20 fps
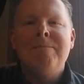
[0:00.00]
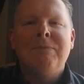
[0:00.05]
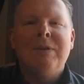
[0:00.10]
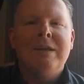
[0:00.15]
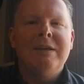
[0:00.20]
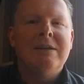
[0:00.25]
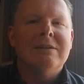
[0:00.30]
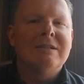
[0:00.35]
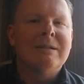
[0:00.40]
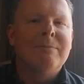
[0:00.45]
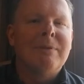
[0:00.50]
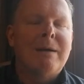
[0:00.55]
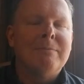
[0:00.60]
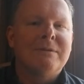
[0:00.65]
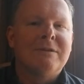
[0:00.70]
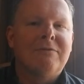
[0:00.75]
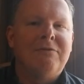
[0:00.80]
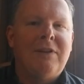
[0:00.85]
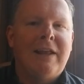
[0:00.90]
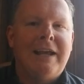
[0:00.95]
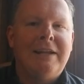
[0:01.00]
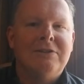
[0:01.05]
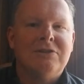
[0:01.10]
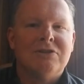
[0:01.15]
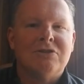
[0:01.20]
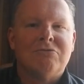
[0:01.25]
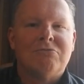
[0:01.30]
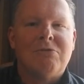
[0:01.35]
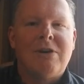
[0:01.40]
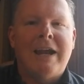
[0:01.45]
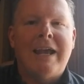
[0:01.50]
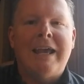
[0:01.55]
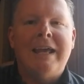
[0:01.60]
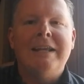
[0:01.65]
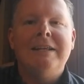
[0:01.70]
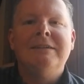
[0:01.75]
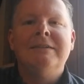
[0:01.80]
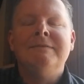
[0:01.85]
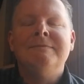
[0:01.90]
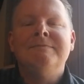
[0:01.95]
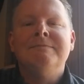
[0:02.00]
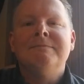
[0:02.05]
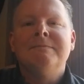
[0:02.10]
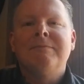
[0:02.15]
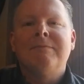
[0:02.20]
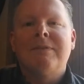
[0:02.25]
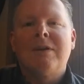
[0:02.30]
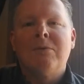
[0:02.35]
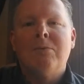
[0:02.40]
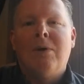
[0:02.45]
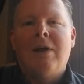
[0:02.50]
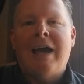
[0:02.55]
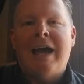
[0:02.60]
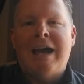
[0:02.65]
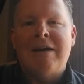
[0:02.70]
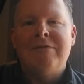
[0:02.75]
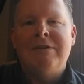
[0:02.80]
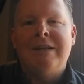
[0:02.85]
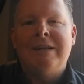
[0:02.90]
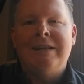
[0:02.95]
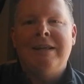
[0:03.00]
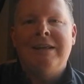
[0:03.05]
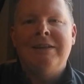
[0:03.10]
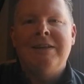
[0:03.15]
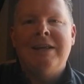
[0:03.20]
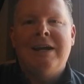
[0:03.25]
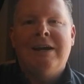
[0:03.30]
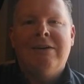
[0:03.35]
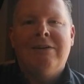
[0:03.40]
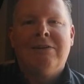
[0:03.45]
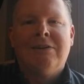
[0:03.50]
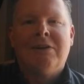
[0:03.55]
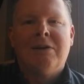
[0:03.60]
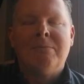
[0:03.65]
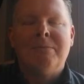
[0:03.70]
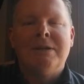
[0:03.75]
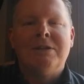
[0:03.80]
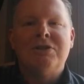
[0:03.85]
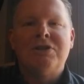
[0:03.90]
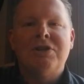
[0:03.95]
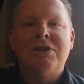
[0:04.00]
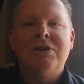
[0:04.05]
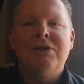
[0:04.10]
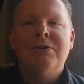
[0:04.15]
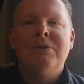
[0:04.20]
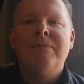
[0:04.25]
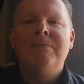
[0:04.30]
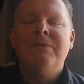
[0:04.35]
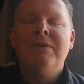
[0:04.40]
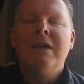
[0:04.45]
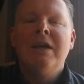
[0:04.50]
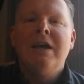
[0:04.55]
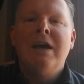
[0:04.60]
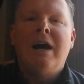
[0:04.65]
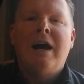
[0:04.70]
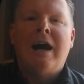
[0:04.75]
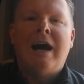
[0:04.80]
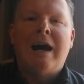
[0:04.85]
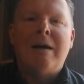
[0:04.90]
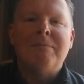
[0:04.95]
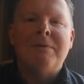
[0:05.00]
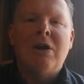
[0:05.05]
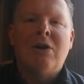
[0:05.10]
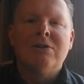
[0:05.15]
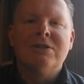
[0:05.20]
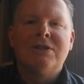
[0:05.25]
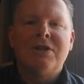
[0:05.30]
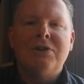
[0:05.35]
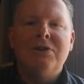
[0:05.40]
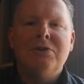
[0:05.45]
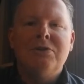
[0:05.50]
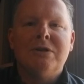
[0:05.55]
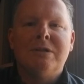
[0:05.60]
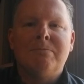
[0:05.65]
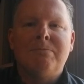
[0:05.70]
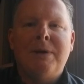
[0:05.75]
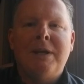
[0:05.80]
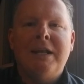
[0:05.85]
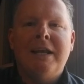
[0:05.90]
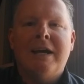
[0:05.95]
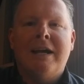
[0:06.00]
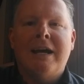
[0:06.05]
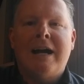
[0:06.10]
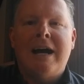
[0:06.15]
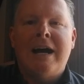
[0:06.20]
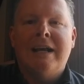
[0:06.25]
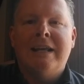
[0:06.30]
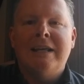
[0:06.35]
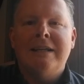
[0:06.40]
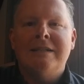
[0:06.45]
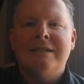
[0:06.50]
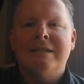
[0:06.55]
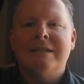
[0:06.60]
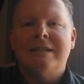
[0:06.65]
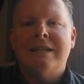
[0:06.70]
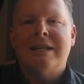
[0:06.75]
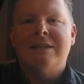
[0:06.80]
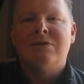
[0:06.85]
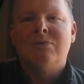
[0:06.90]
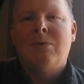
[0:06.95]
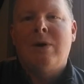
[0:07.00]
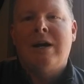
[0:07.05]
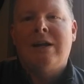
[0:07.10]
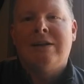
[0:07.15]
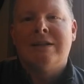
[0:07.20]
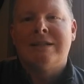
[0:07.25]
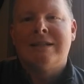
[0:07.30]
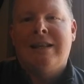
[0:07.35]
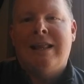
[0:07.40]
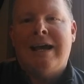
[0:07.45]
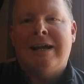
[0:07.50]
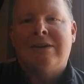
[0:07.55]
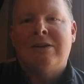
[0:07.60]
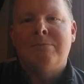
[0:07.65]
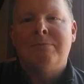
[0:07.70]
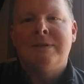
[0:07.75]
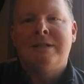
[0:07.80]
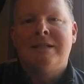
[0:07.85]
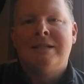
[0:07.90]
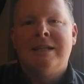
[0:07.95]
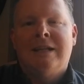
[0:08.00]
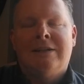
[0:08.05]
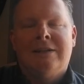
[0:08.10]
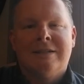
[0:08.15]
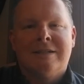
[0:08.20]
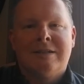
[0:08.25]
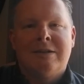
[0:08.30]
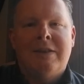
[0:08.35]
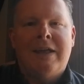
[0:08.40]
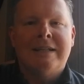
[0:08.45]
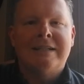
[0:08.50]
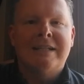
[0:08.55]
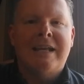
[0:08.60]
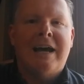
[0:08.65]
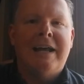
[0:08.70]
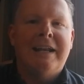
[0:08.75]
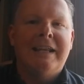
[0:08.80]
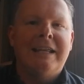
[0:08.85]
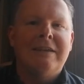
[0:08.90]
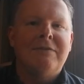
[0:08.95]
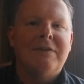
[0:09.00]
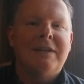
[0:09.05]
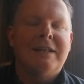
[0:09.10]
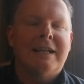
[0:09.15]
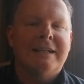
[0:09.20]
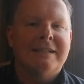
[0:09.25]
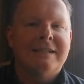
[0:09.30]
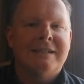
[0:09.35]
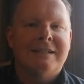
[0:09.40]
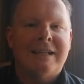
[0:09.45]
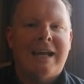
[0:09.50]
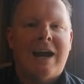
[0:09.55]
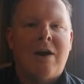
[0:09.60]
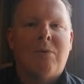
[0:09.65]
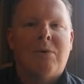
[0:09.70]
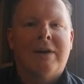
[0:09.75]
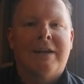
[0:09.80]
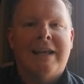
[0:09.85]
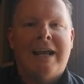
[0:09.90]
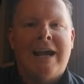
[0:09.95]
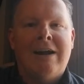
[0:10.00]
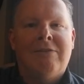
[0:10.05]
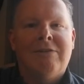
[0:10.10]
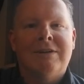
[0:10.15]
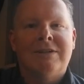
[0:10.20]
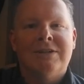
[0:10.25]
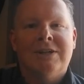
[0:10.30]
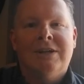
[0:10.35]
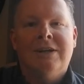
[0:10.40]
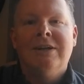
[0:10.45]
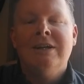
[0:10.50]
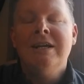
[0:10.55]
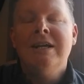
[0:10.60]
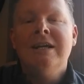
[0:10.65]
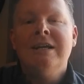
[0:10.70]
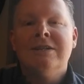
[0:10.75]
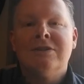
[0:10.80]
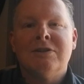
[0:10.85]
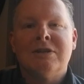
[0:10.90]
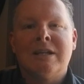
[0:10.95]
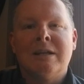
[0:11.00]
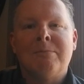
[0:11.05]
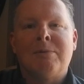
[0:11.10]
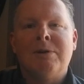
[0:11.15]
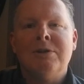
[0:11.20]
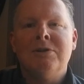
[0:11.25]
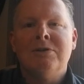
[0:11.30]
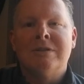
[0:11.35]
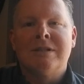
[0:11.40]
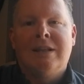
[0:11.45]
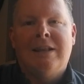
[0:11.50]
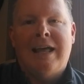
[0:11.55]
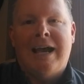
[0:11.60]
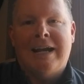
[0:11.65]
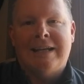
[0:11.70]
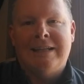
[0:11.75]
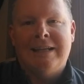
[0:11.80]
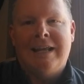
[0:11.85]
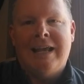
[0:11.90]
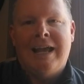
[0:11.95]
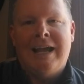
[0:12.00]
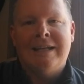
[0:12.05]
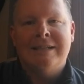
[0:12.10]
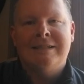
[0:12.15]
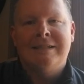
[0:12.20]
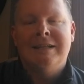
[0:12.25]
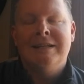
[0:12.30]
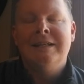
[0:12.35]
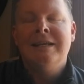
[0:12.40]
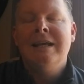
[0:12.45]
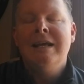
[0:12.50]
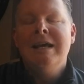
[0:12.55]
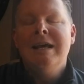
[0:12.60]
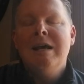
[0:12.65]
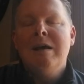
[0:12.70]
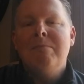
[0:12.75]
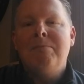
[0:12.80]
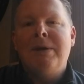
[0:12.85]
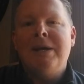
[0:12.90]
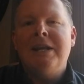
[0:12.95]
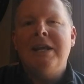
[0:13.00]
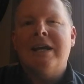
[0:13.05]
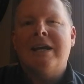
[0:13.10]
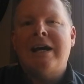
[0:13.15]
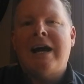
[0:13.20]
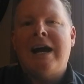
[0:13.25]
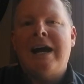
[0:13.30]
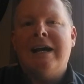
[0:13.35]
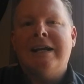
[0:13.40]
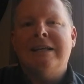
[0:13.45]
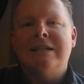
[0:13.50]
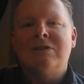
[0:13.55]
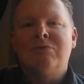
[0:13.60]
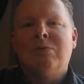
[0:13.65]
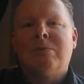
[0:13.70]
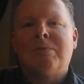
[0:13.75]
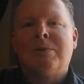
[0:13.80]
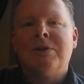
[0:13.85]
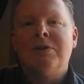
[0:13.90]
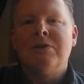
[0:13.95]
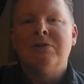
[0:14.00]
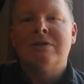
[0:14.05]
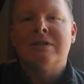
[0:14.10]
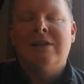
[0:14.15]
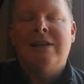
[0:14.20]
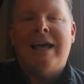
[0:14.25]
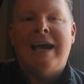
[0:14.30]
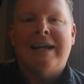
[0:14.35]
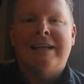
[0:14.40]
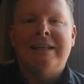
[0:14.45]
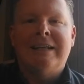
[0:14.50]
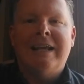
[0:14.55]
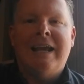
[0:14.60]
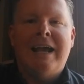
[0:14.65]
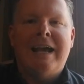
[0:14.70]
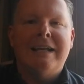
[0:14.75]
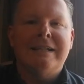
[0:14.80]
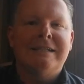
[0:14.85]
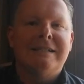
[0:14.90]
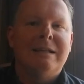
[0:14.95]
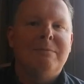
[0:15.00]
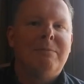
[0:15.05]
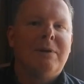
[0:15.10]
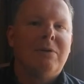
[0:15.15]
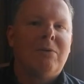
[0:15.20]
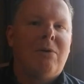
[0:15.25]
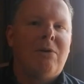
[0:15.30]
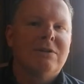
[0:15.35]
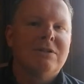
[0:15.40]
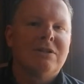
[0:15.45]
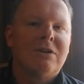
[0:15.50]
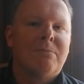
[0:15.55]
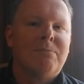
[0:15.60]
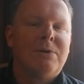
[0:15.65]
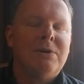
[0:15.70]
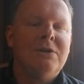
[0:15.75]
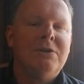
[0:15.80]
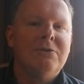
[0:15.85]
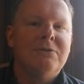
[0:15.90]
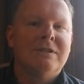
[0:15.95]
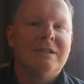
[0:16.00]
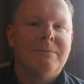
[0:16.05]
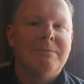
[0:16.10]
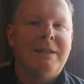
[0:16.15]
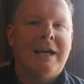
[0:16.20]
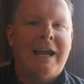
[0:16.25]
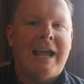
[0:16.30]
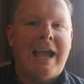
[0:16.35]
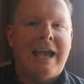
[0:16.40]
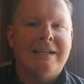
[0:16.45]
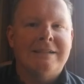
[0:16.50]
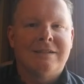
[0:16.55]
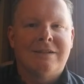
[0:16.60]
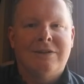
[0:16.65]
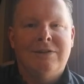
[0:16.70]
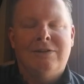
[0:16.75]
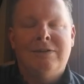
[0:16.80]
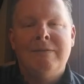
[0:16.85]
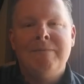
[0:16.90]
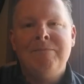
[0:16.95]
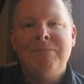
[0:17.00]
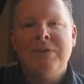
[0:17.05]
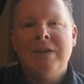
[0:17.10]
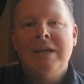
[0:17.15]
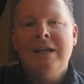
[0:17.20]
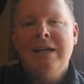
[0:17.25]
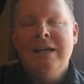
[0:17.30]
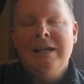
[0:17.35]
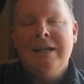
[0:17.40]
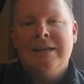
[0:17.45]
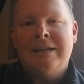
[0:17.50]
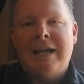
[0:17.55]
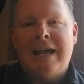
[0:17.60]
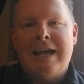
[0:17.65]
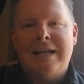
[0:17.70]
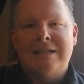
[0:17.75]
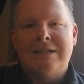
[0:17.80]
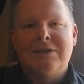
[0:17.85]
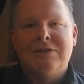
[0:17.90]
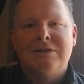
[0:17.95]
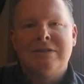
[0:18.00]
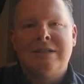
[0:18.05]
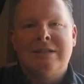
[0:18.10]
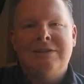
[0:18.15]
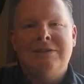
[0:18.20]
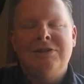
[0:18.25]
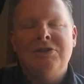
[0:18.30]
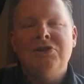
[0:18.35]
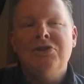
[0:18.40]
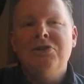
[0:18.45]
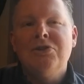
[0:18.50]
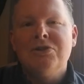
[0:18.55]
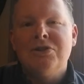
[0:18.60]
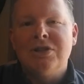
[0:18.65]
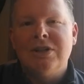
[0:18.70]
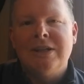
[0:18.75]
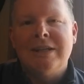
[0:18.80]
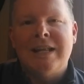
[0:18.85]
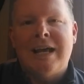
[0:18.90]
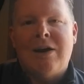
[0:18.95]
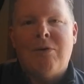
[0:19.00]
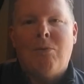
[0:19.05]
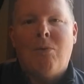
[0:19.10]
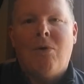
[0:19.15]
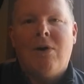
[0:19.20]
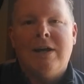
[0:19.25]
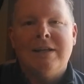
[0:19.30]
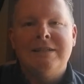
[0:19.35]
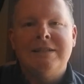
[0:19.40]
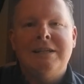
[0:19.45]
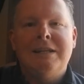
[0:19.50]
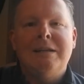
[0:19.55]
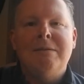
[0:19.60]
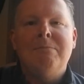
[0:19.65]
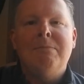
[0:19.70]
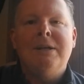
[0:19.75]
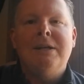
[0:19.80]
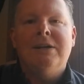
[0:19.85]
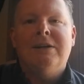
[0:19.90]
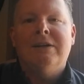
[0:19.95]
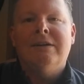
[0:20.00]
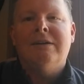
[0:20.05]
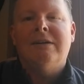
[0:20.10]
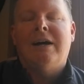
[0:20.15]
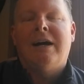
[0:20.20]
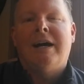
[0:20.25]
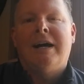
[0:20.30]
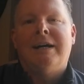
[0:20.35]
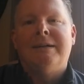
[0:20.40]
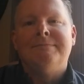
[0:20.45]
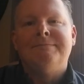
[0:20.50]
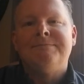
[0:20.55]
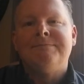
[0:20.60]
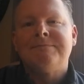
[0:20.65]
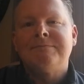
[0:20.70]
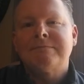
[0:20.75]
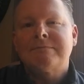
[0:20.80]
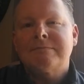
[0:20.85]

you know, sometimes Flanders red will have it in there a little bit too. Um, they also use pediococcus as well as lactobacillus. So that's kind of giving you that sour character. So it's going to produce lactic acid. Pediococcus will produce lactic acid, but also produce some diacetyl. Diacetyl's usually not wanted in beer. Um,